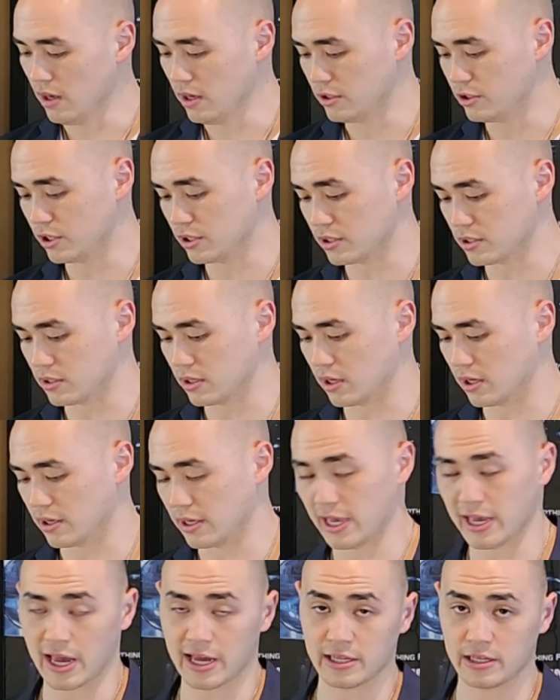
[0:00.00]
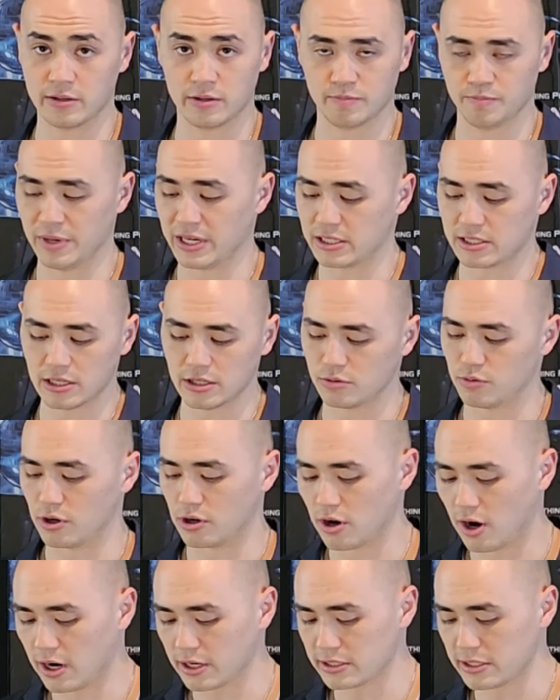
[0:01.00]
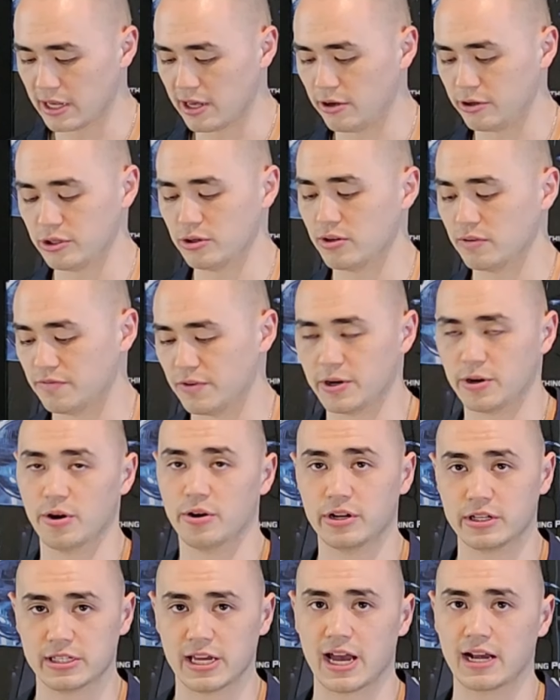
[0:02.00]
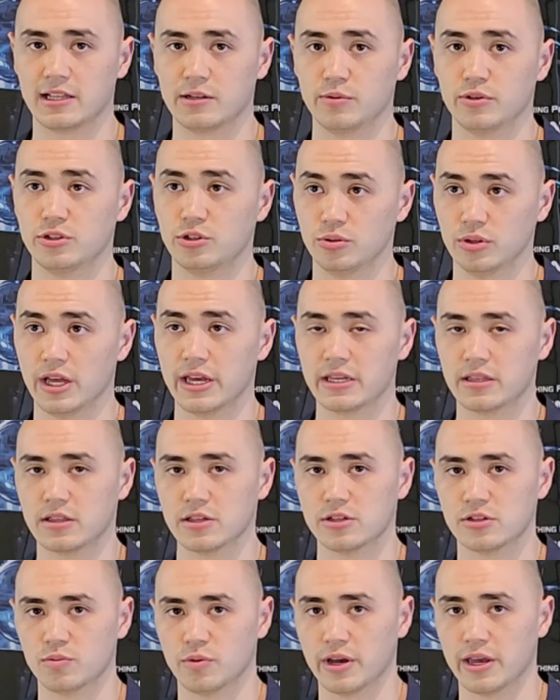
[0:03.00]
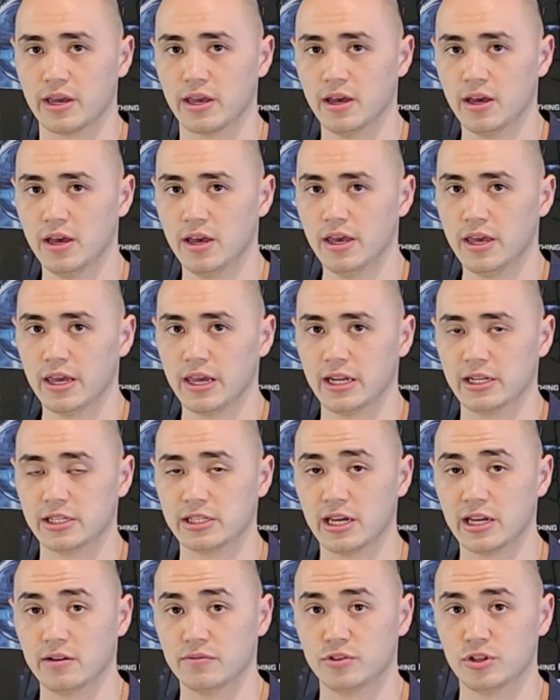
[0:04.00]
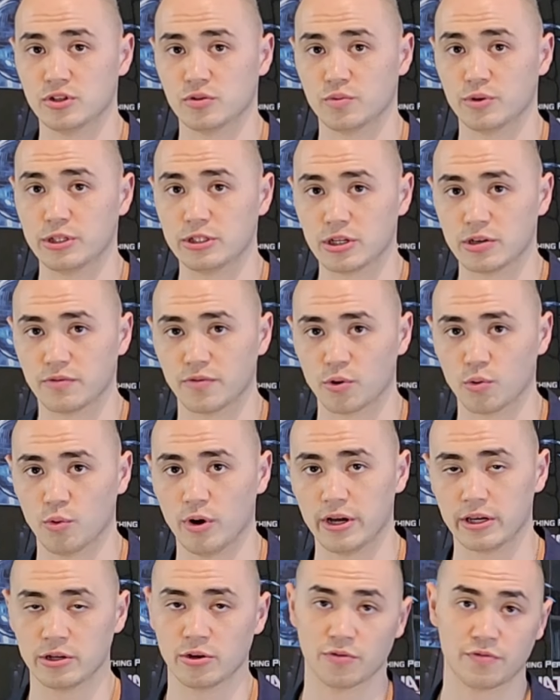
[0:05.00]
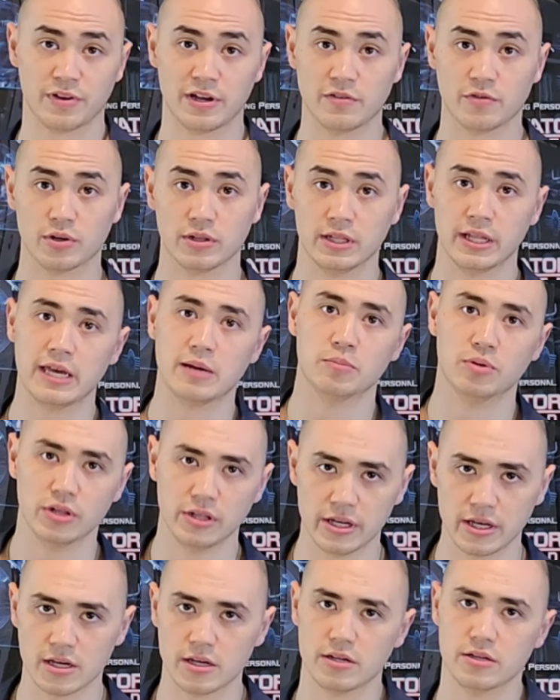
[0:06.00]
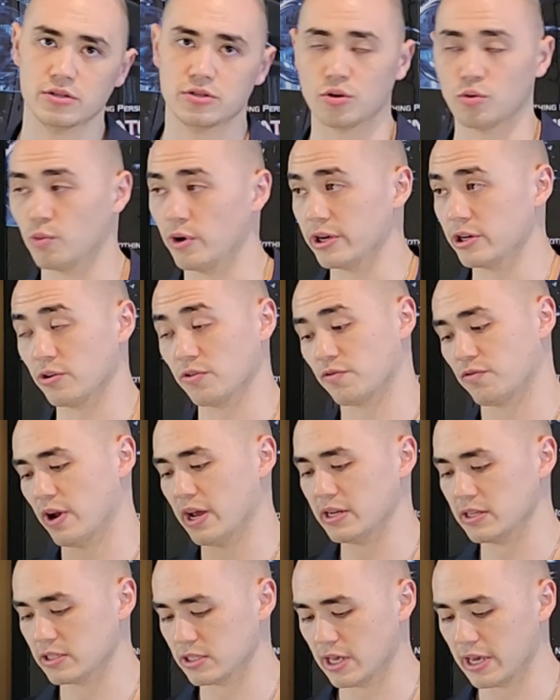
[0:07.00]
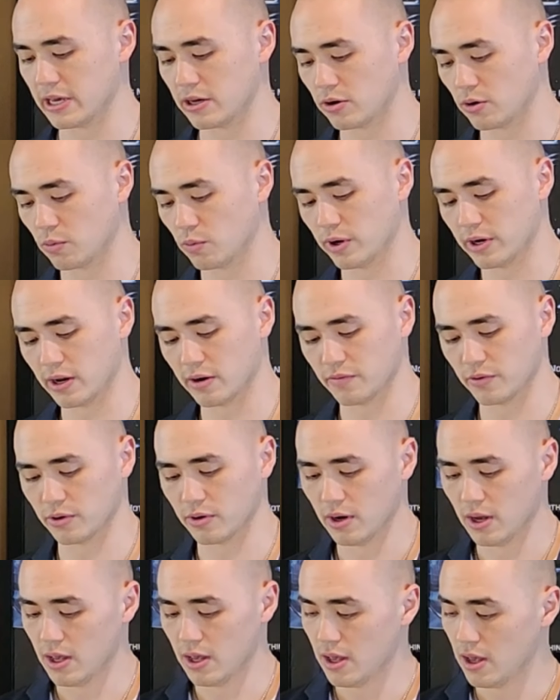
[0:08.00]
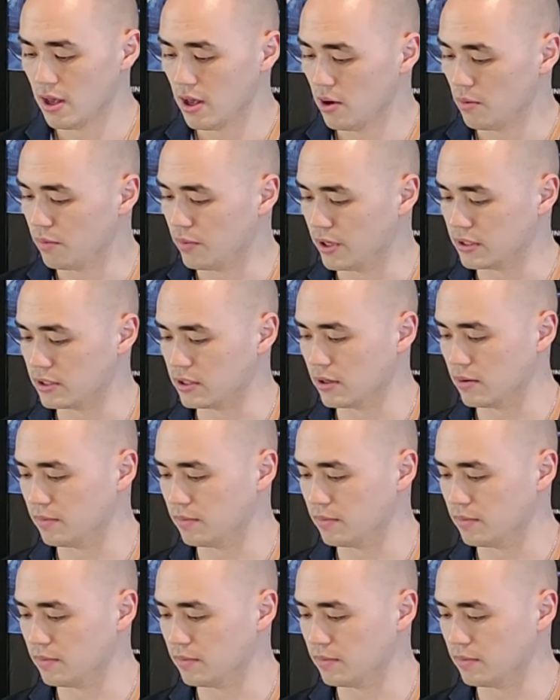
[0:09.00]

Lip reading: just mixed into a cocktail. You can figure out exactly what you like this way, instead of just reaching for what your favorite label is or what your friends like or whatever. But